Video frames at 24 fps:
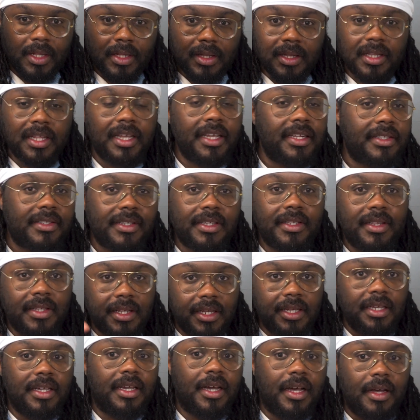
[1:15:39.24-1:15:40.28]
linked in
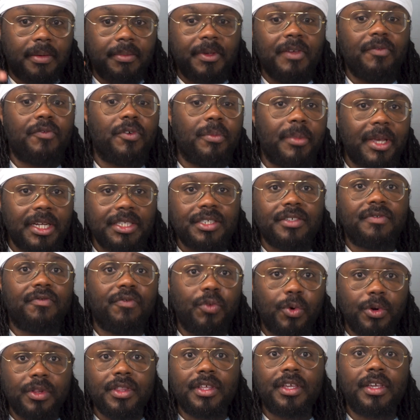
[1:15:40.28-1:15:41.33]
the information
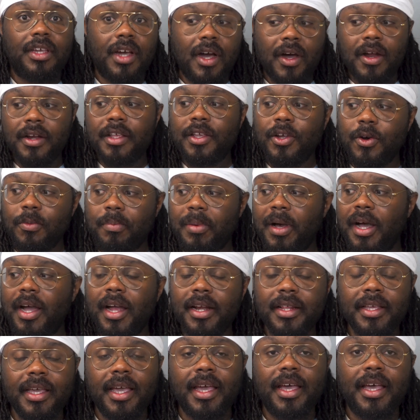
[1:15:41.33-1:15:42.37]
for the audio
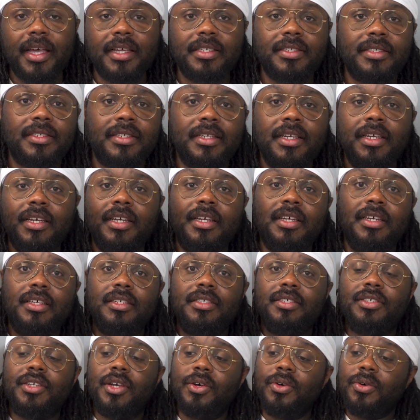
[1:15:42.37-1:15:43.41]
podcast.
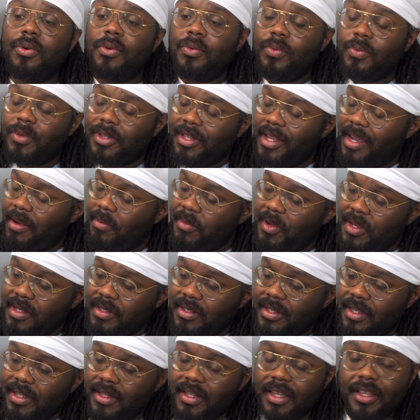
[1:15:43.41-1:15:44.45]
So with that
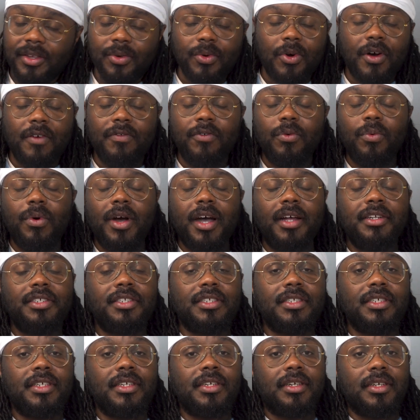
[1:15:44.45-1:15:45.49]
being said, thank you all for
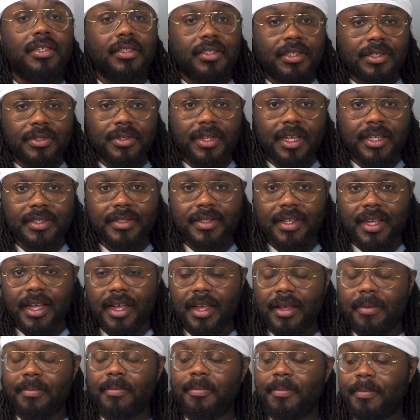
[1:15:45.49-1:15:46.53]
watching. Until next
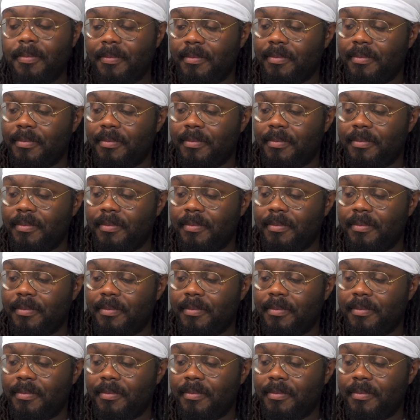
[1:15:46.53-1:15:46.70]
time,